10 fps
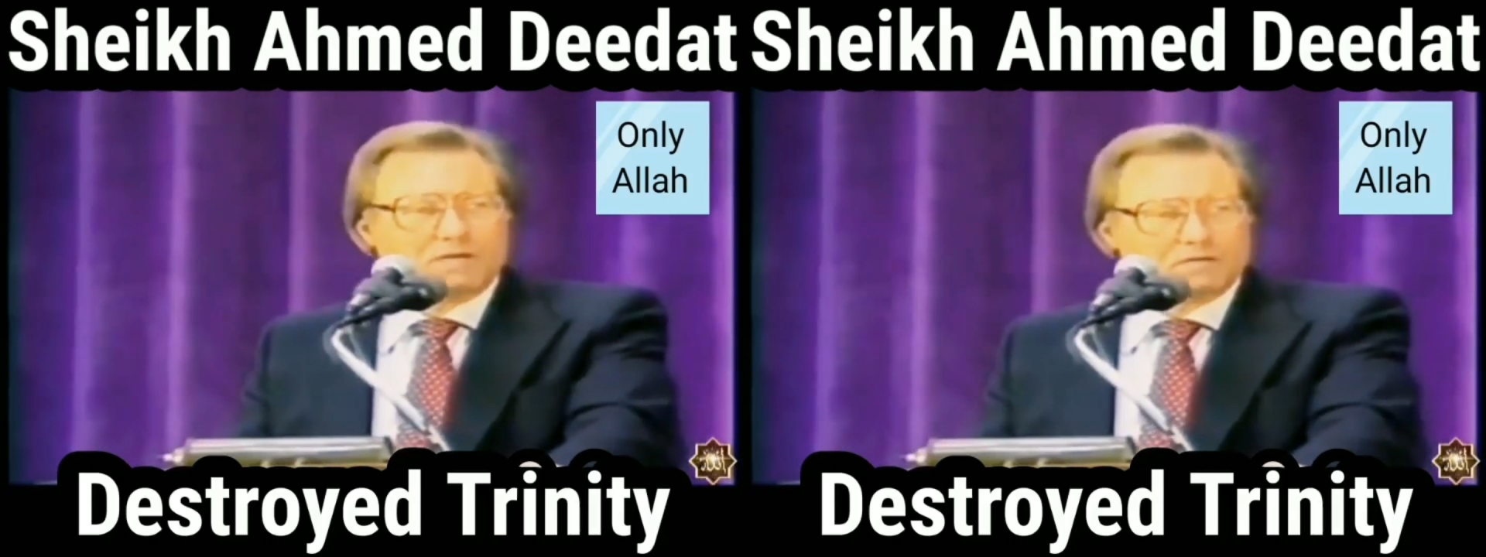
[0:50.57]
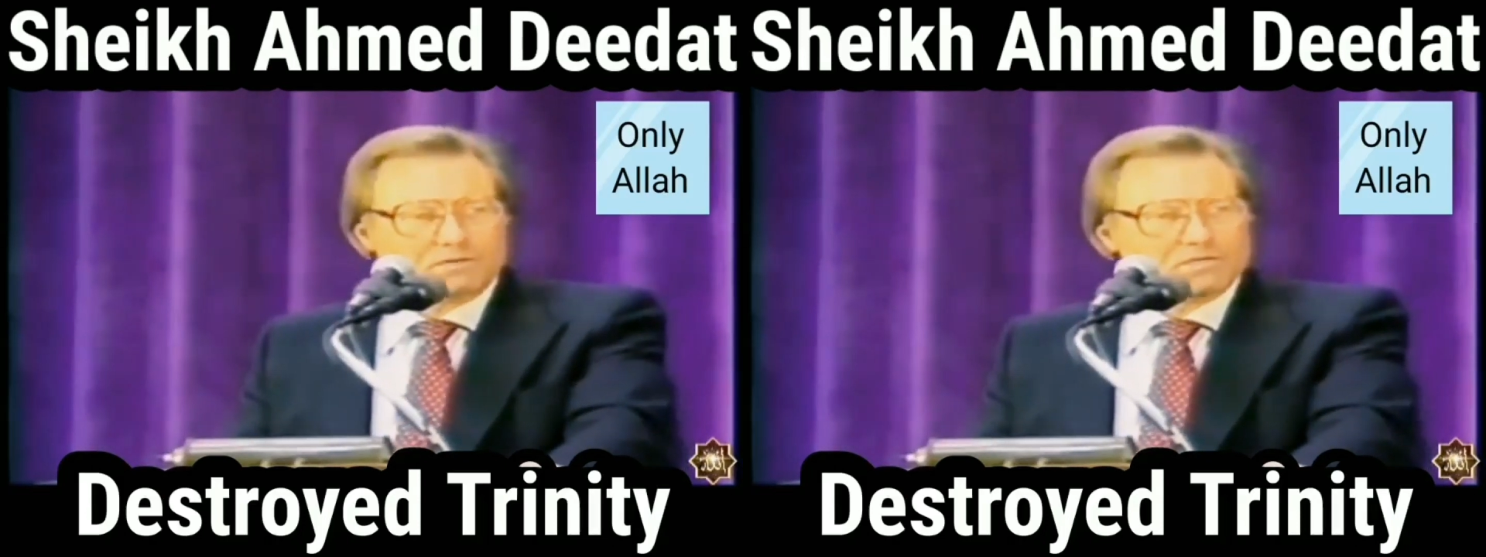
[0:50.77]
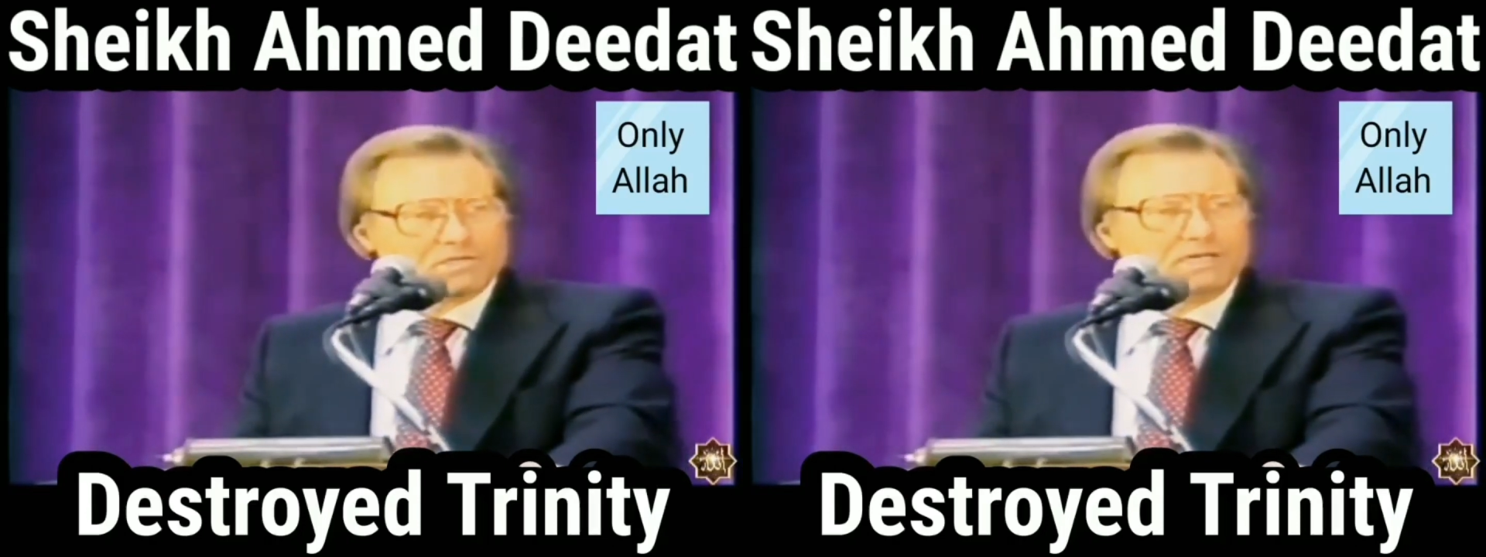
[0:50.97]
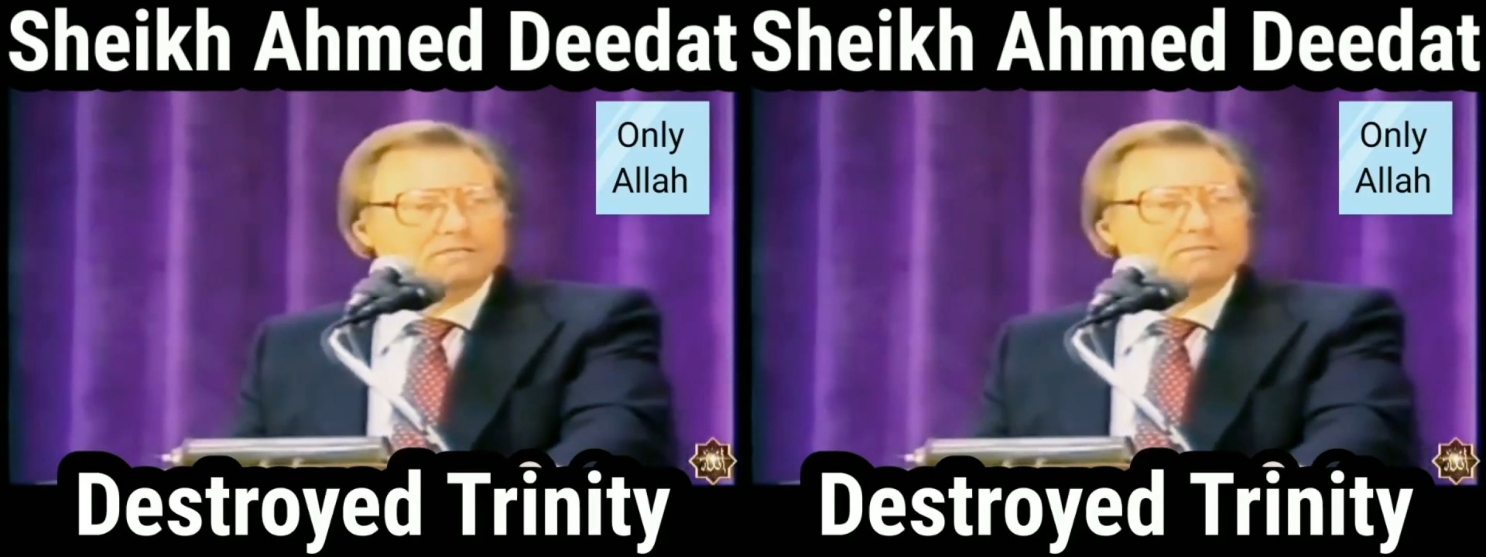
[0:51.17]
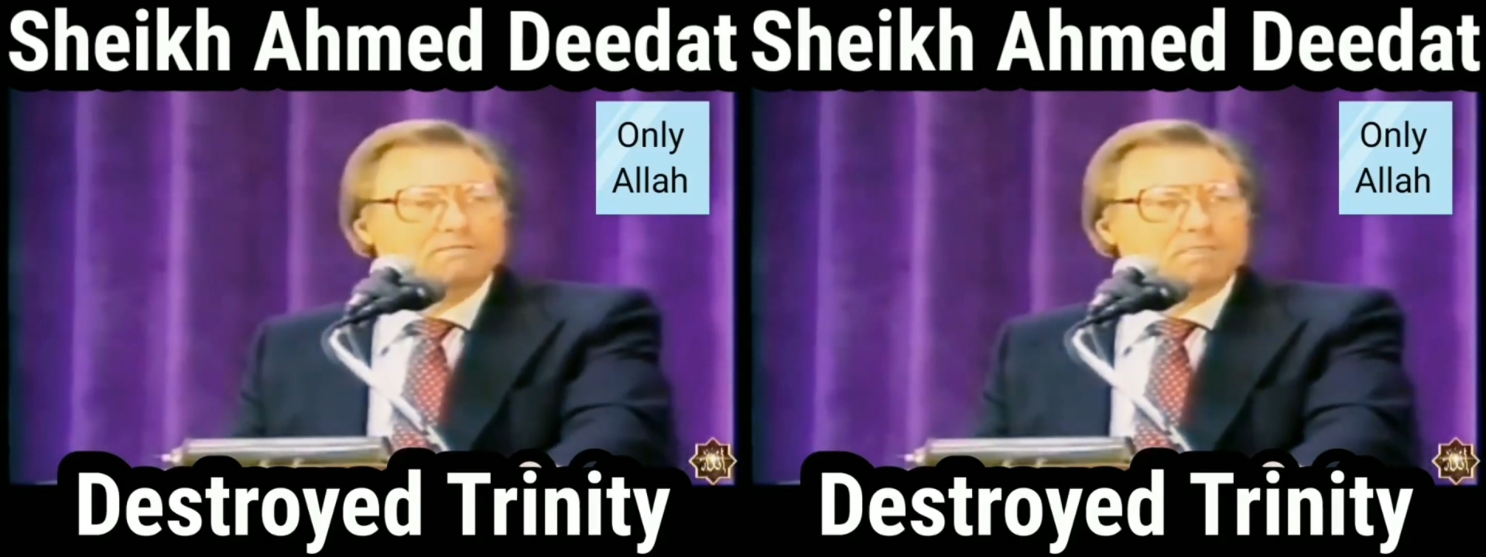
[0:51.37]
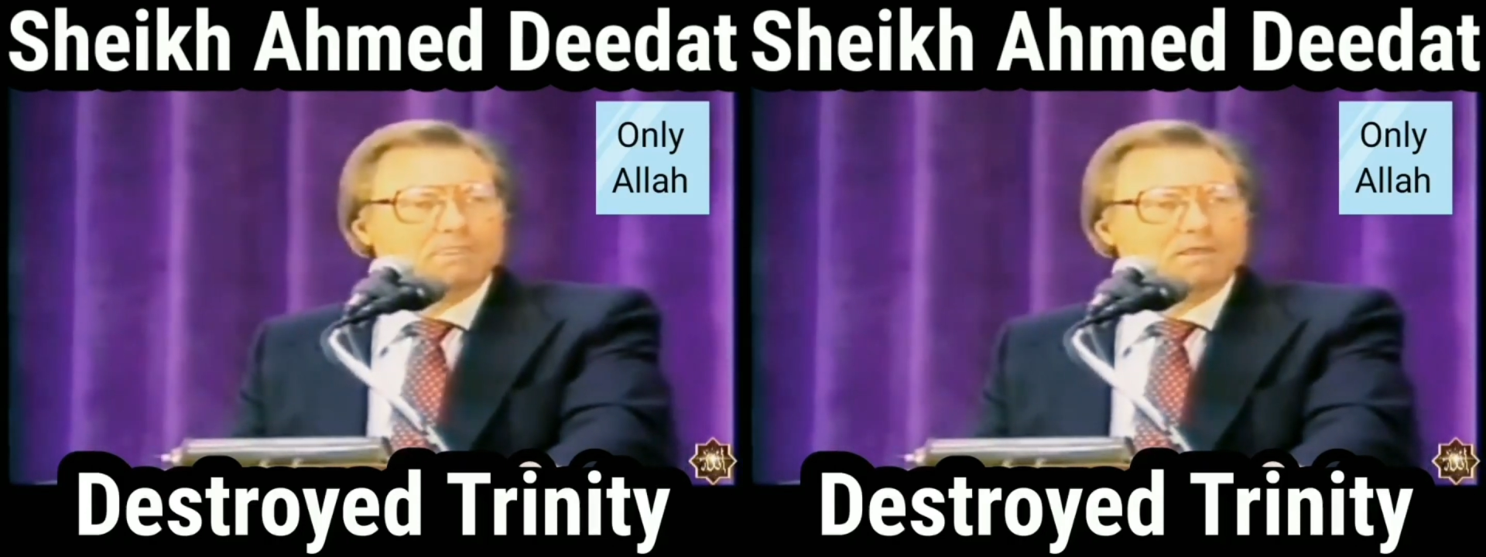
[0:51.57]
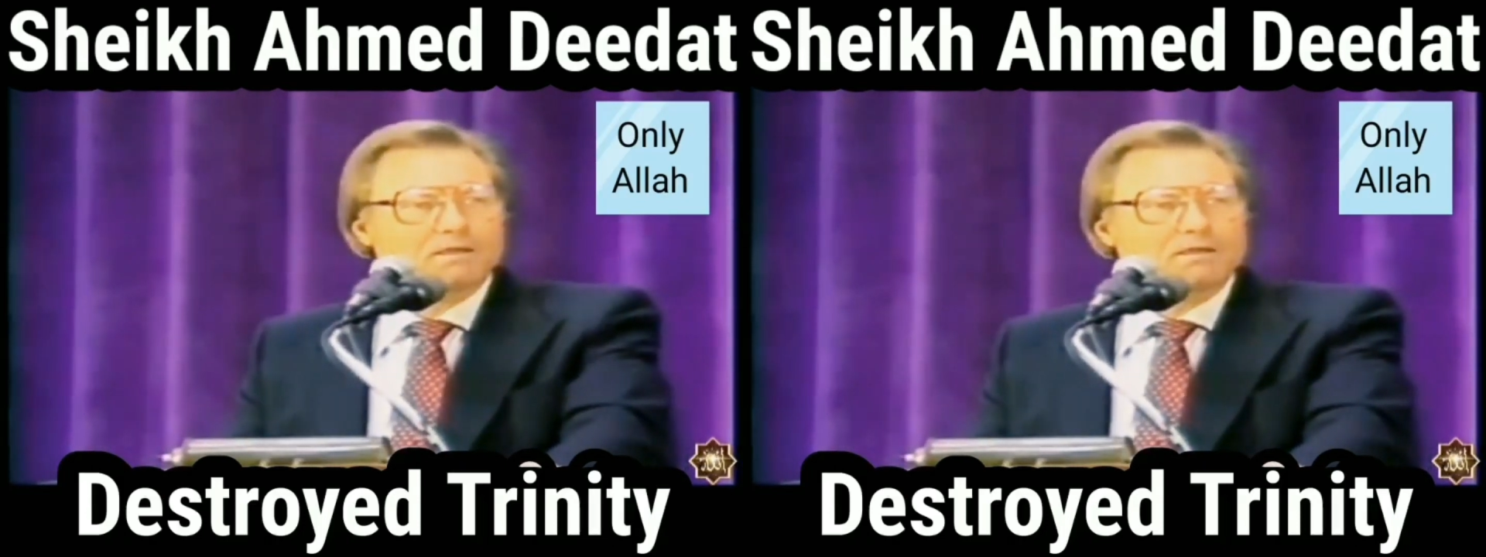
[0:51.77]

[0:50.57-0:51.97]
God the Son,